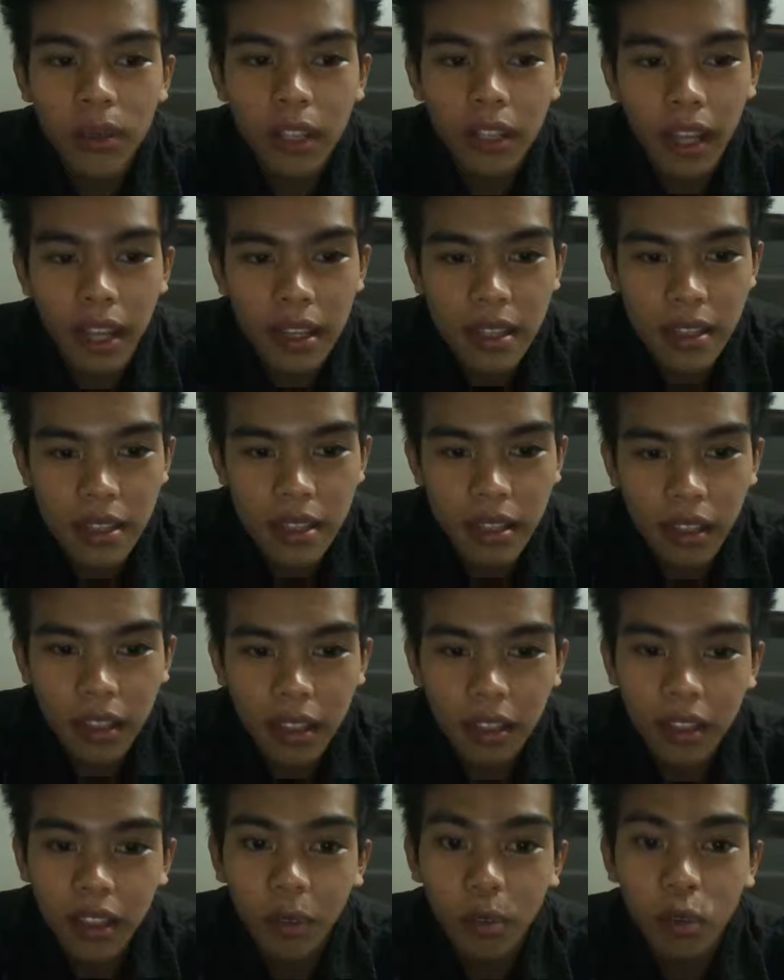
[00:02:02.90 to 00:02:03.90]
class
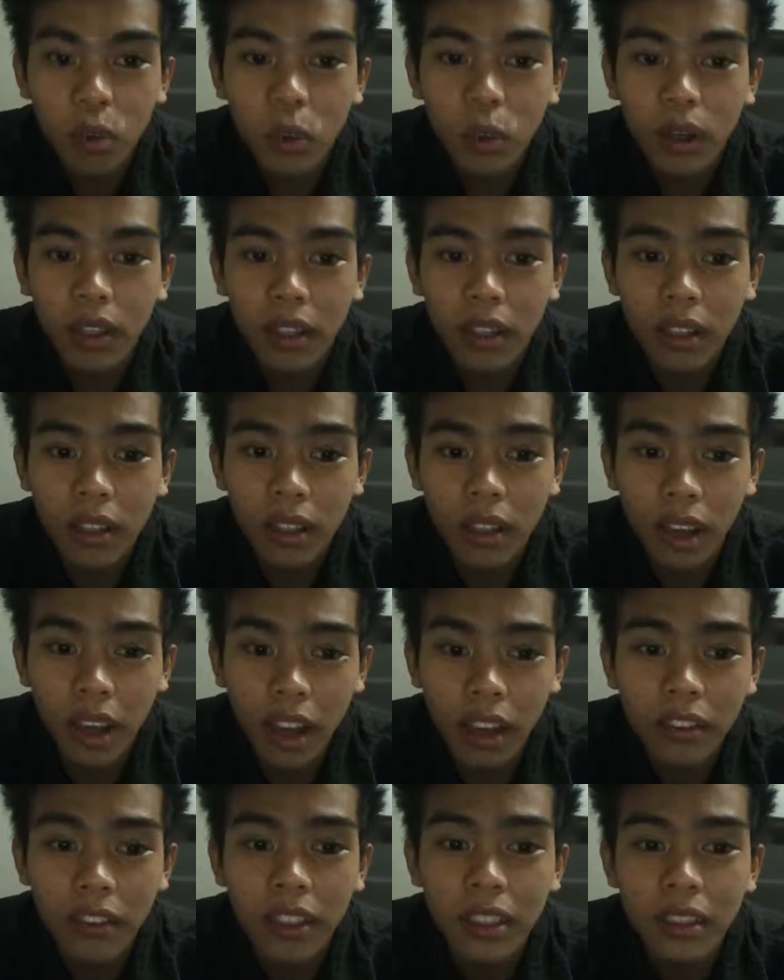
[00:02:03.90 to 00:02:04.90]
and up to
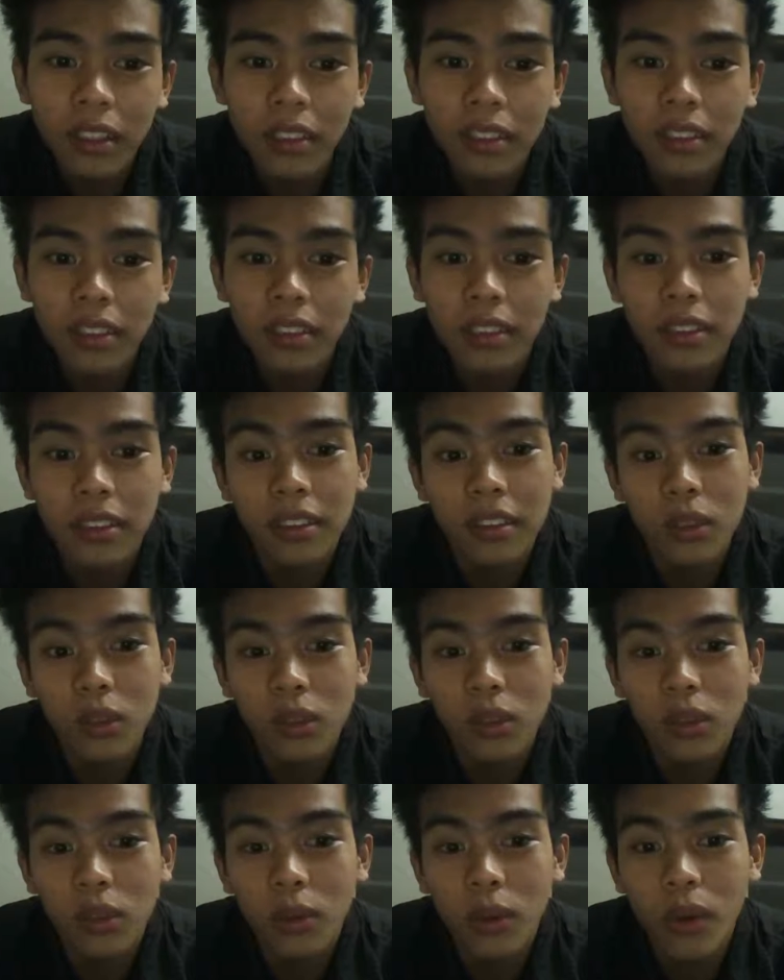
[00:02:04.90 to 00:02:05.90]

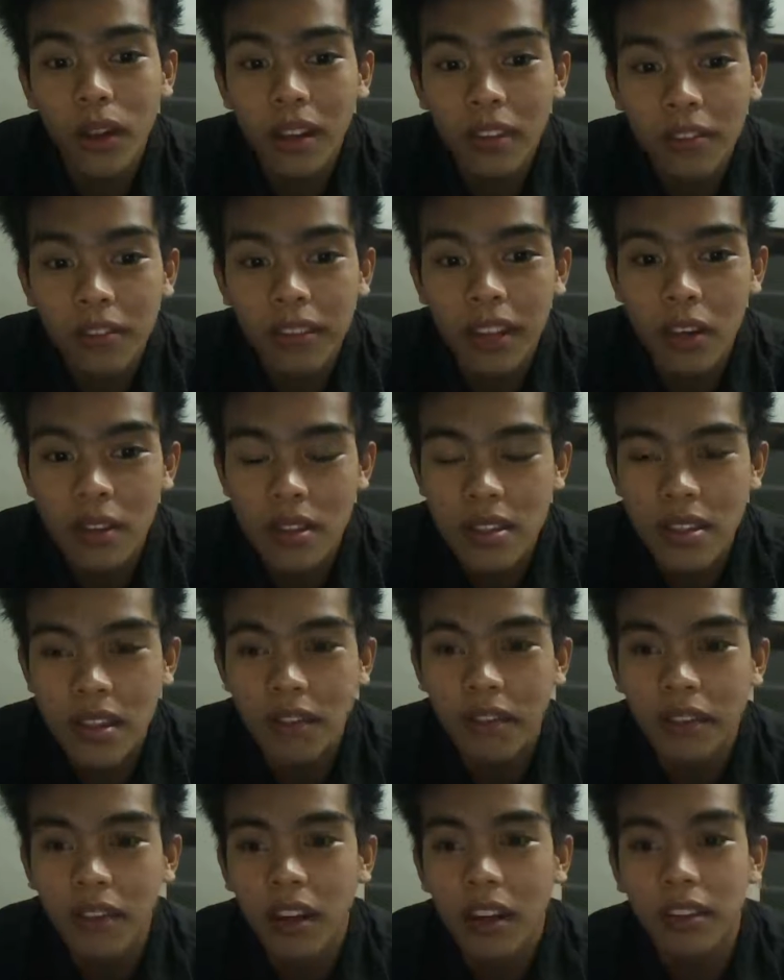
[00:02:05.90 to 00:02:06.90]

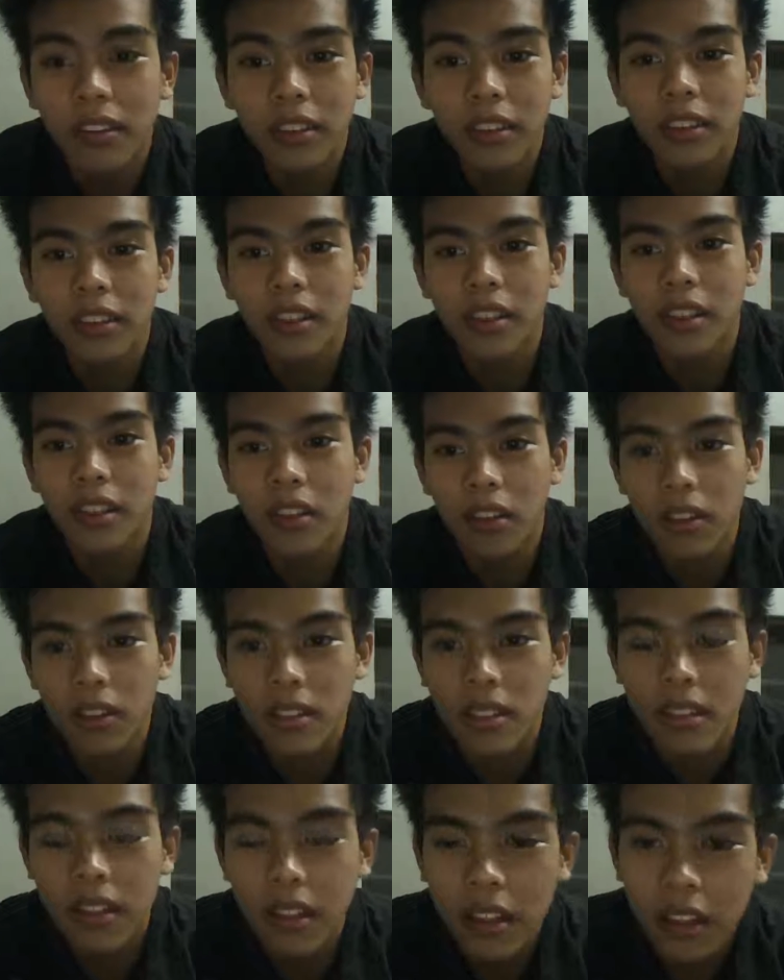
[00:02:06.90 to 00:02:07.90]
112,700
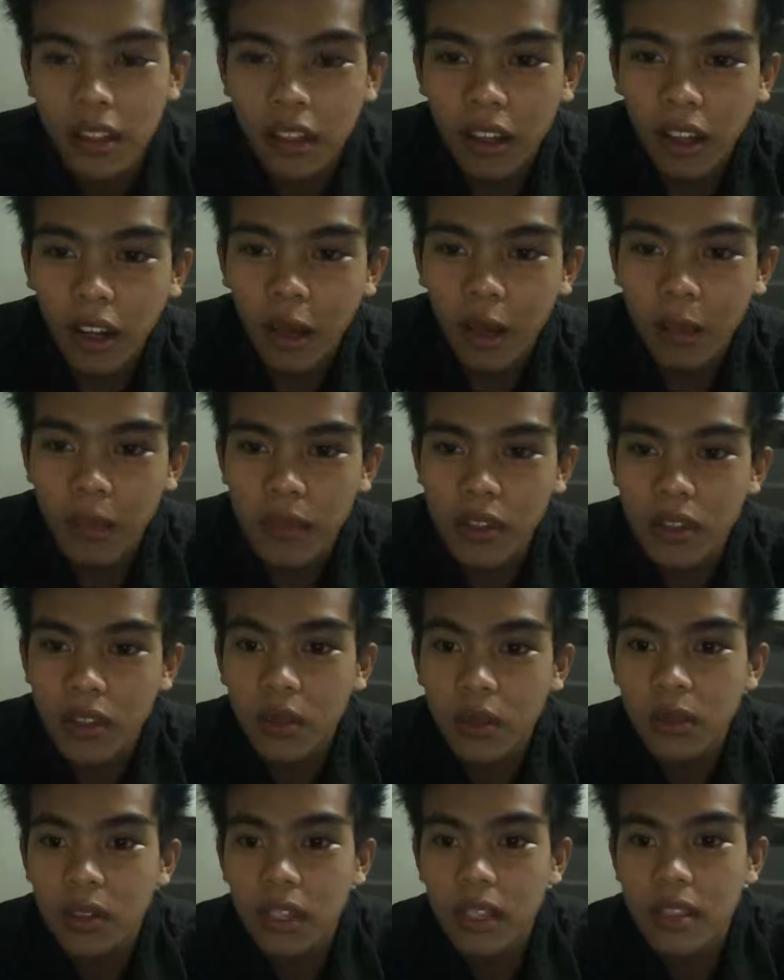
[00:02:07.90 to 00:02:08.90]
kilos.
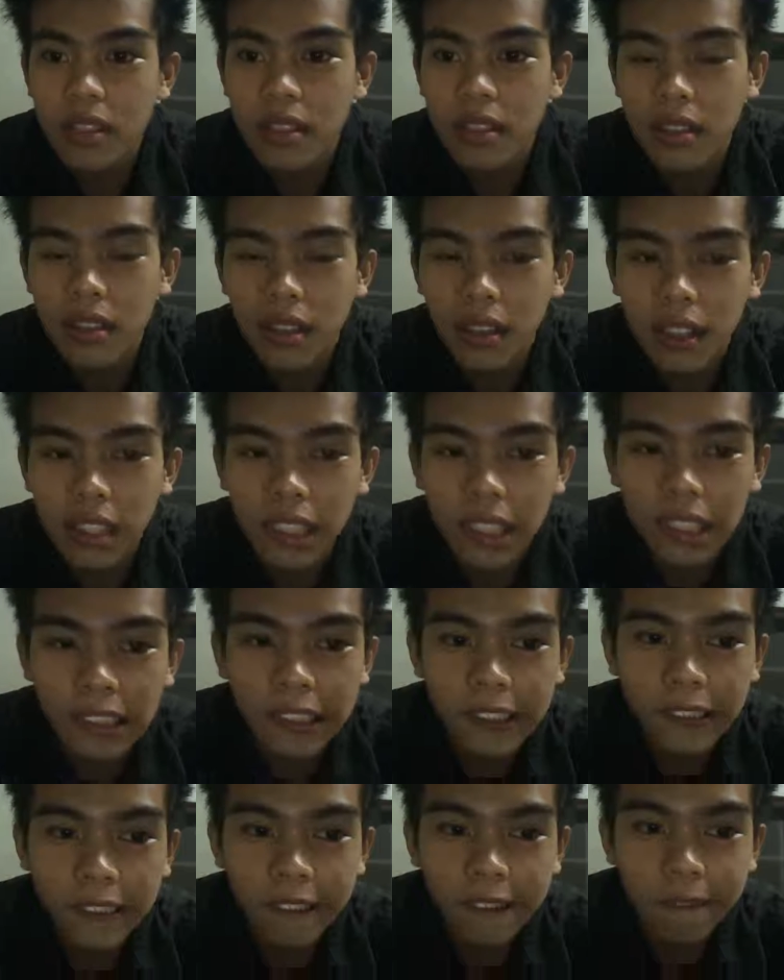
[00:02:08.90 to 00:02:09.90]
So that's the
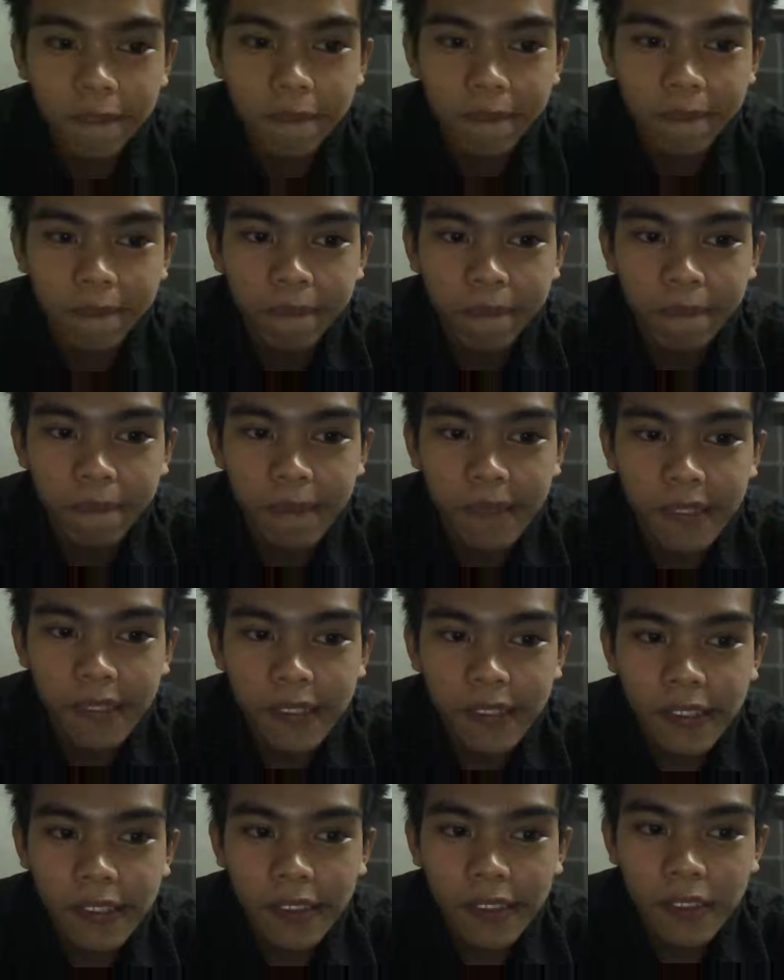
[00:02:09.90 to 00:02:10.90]

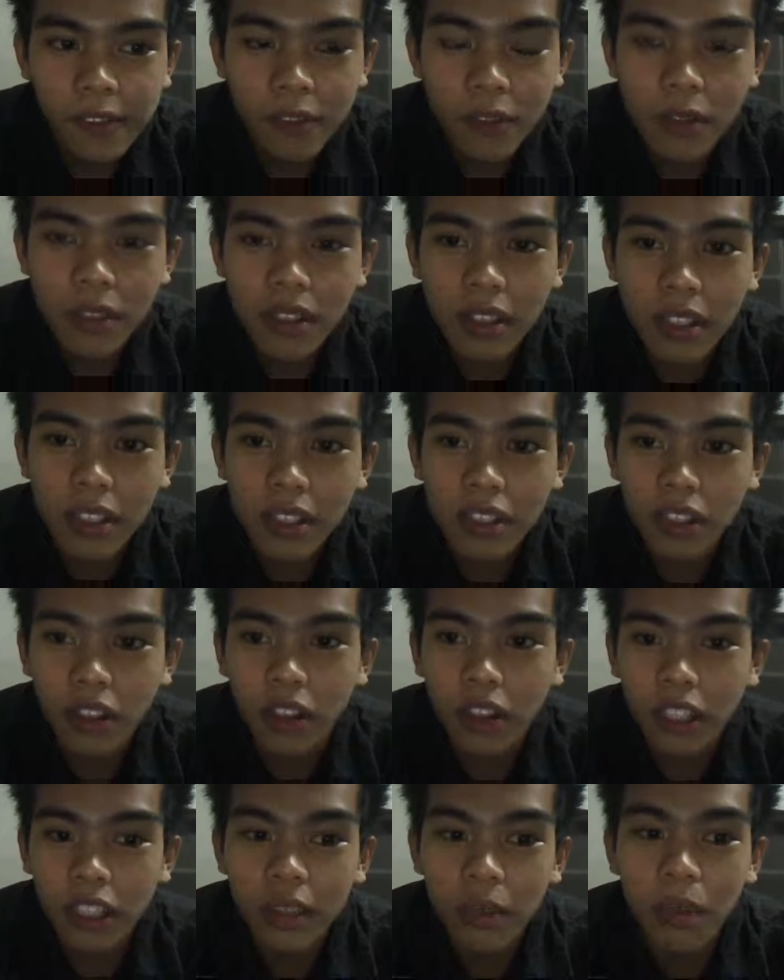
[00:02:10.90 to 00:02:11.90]
fuselage,
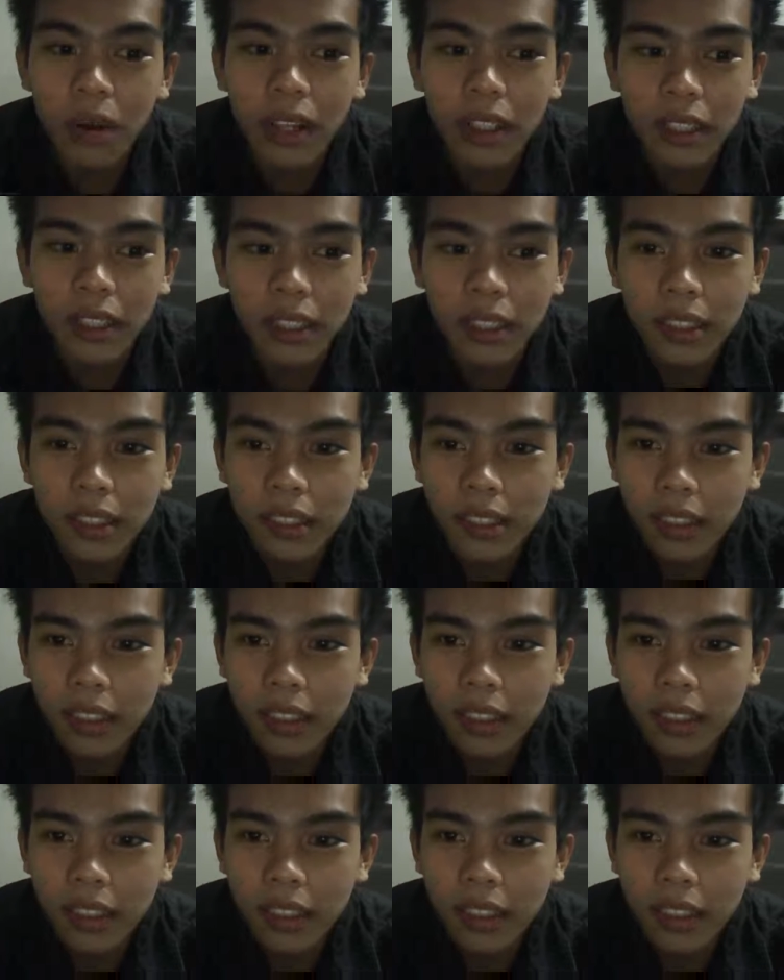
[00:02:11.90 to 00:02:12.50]
or the body.